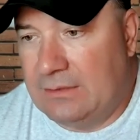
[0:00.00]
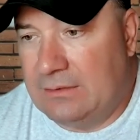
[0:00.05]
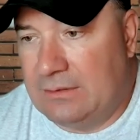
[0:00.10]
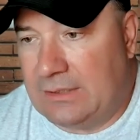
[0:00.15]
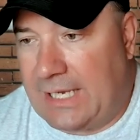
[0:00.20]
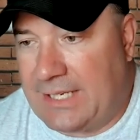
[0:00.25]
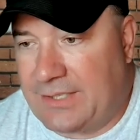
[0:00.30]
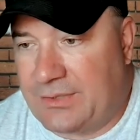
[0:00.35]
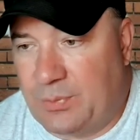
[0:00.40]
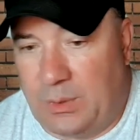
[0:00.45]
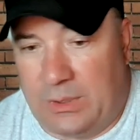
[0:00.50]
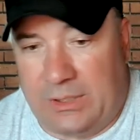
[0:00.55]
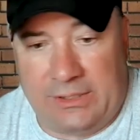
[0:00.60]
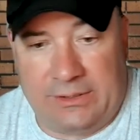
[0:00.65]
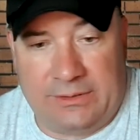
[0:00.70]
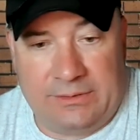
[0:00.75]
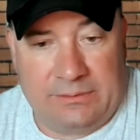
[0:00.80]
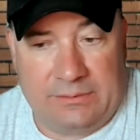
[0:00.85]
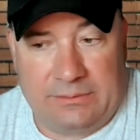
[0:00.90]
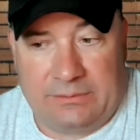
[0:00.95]
Last
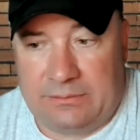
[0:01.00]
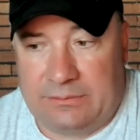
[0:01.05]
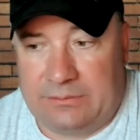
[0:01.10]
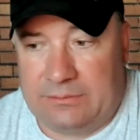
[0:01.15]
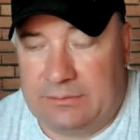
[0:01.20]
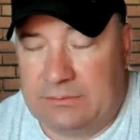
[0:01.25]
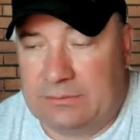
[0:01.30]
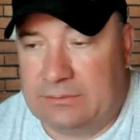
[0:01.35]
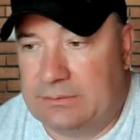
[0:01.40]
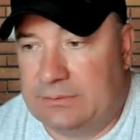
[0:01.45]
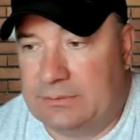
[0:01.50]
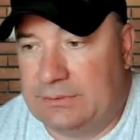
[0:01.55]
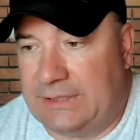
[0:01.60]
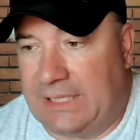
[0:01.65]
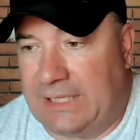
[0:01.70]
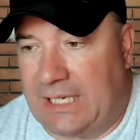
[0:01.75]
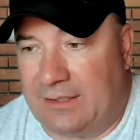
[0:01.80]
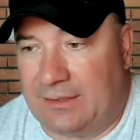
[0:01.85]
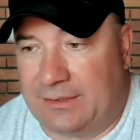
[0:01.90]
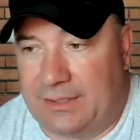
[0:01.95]
one,
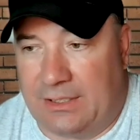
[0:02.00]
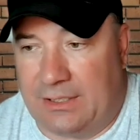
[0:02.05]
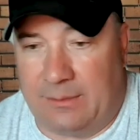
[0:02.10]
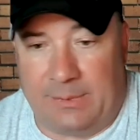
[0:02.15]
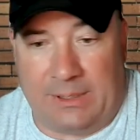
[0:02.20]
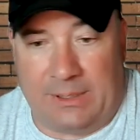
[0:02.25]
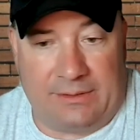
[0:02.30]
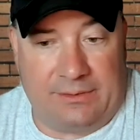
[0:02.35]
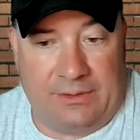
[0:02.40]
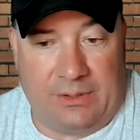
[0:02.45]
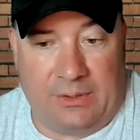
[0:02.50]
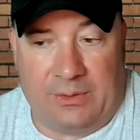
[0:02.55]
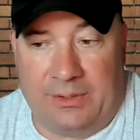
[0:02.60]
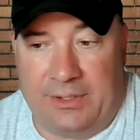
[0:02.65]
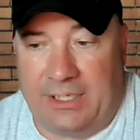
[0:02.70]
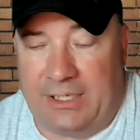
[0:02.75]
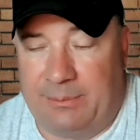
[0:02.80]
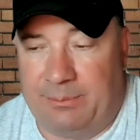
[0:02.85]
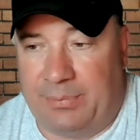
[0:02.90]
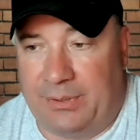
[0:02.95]
I don't care about Notre
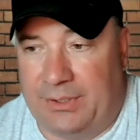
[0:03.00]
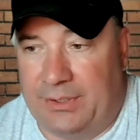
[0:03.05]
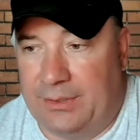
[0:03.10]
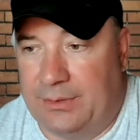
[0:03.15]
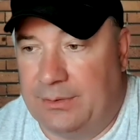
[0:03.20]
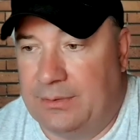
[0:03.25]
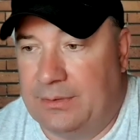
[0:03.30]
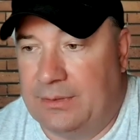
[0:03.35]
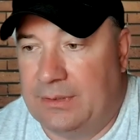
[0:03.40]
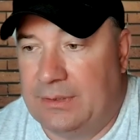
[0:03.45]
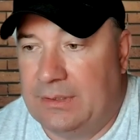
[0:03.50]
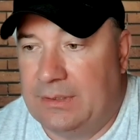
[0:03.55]
Dame, Purdue.